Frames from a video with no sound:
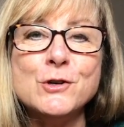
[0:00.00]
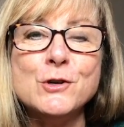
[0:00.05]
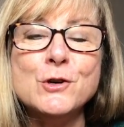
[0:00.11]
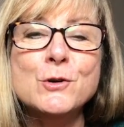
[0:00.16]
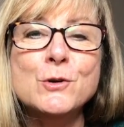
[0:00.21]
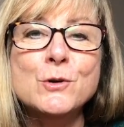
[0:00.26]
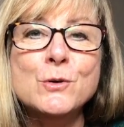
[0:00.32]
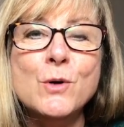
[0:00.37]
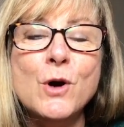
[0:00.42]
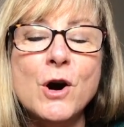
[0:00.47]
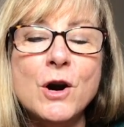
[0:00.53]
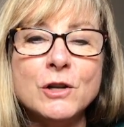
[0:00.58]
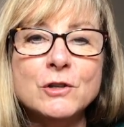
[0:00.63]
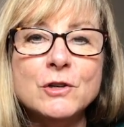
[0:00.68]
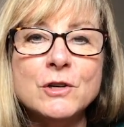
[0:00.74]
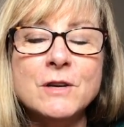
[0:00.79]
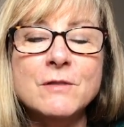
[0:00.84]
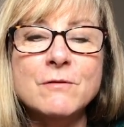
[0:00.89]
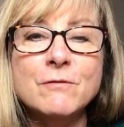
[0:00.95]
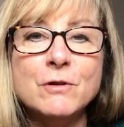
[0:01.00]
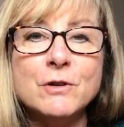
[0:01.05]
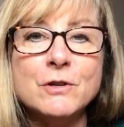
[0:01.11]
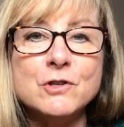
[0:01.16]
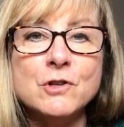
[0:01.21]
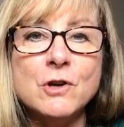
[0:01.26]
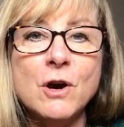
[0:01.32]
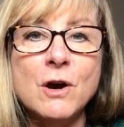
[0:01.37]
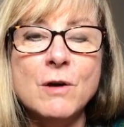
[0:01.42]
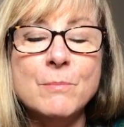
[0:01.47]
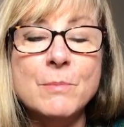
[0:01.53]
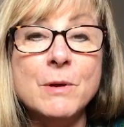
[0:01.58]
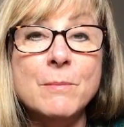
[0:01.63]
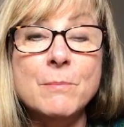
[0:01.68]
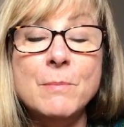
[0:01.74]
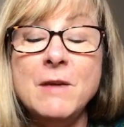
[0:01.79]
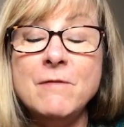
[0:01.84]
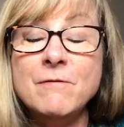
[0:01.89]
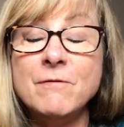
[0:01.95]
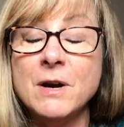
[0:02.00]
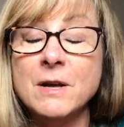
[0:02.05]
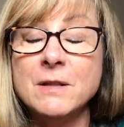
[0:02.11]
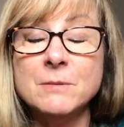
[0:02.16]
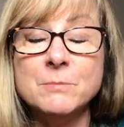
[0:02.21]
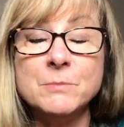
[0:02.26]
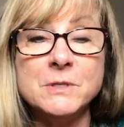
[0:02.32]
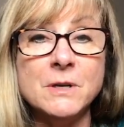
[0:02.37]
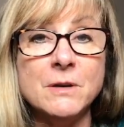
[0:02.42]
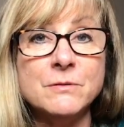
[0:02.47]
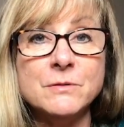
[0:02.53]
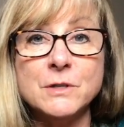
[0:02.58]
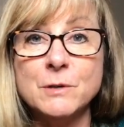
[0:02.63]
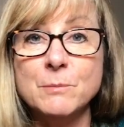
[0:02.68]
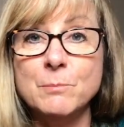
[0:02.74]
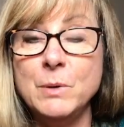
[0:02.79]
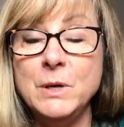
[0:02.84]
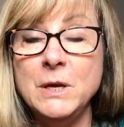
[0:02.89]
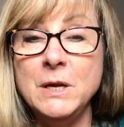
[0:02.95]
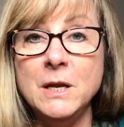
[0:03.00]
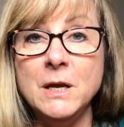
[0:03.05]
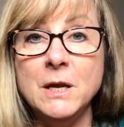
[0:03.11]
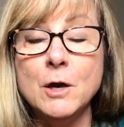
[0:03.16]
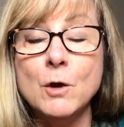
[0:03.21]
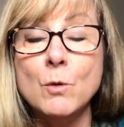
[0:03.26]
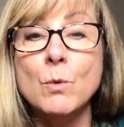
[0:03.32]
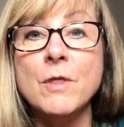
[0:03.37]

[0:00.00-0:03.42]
who are looking for a job may find themselves competing